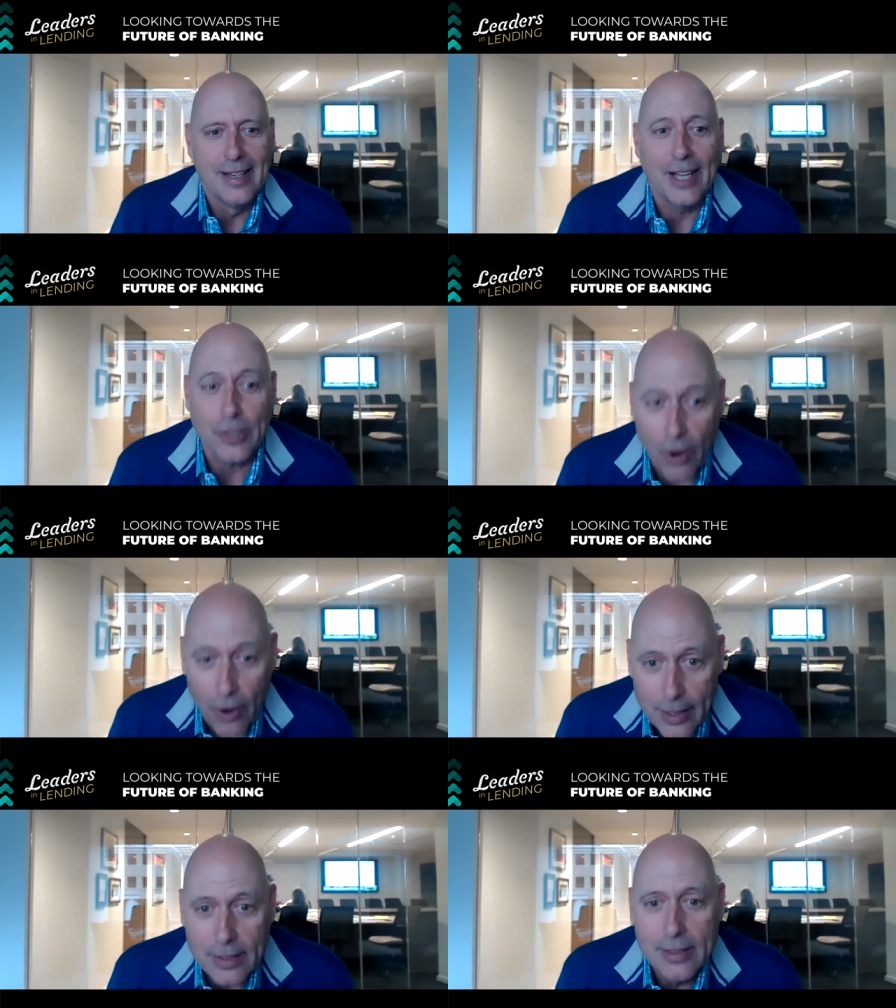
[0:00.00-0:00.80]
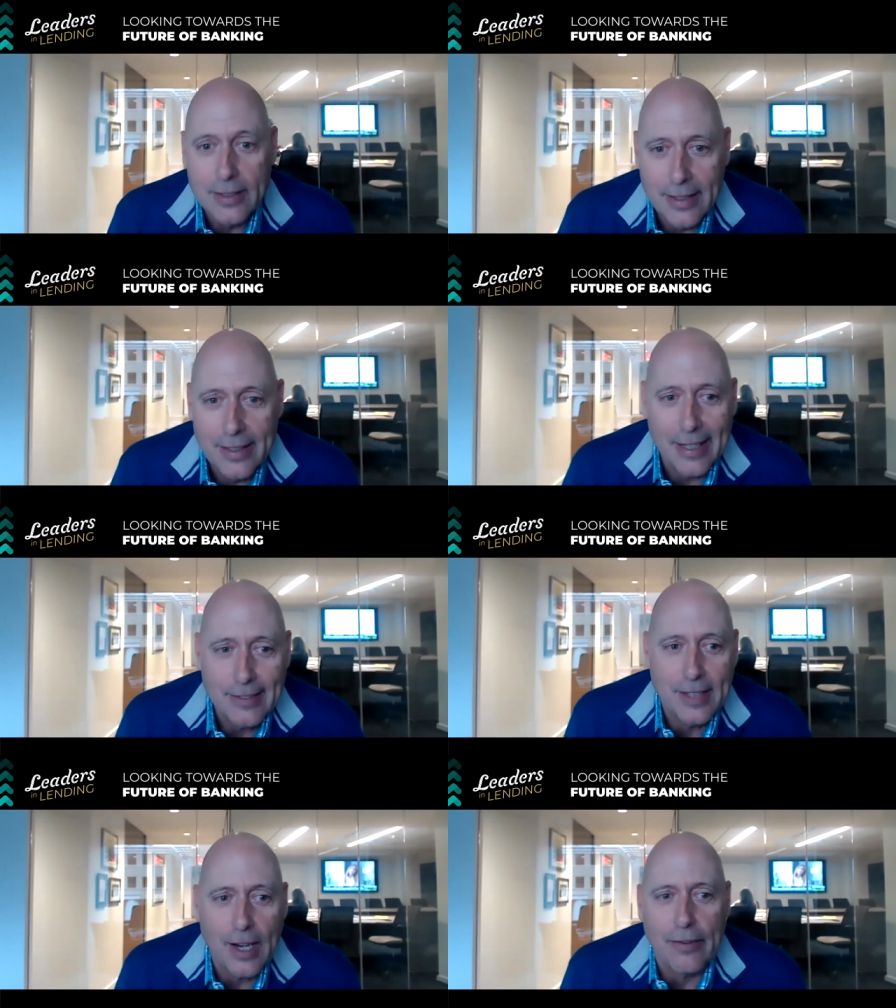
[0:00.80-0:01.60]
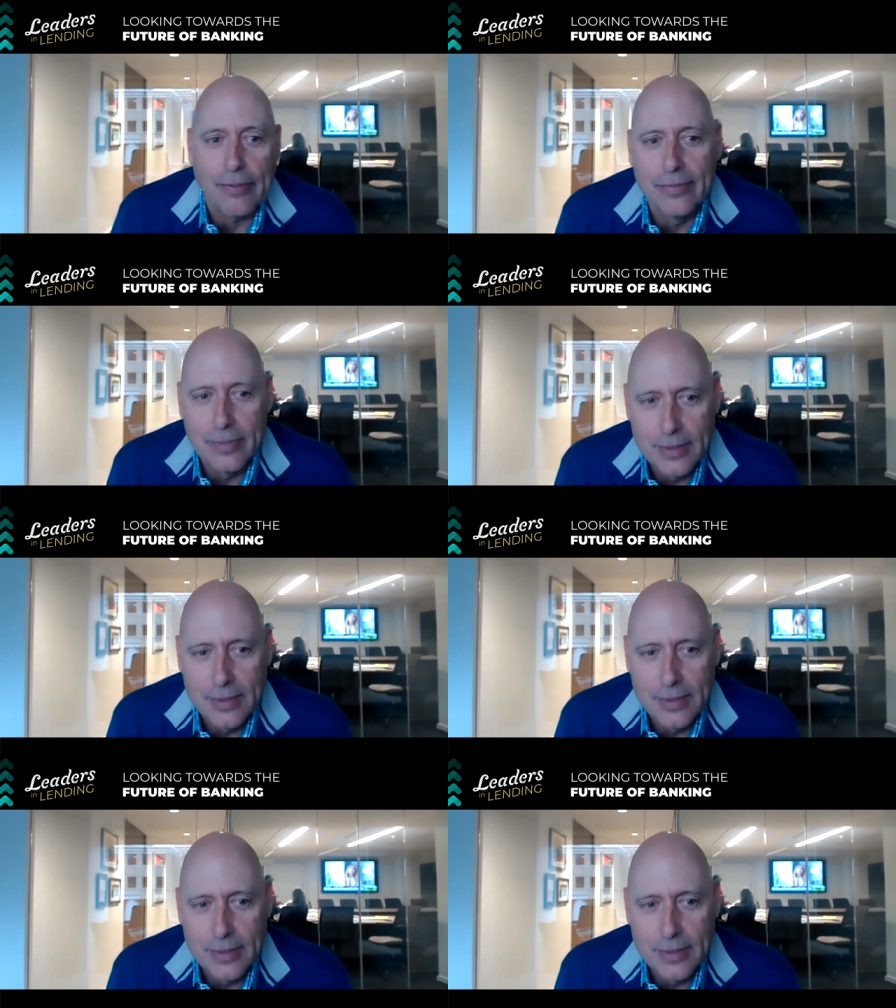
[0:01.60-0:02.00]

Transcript: It's hard. It's tough.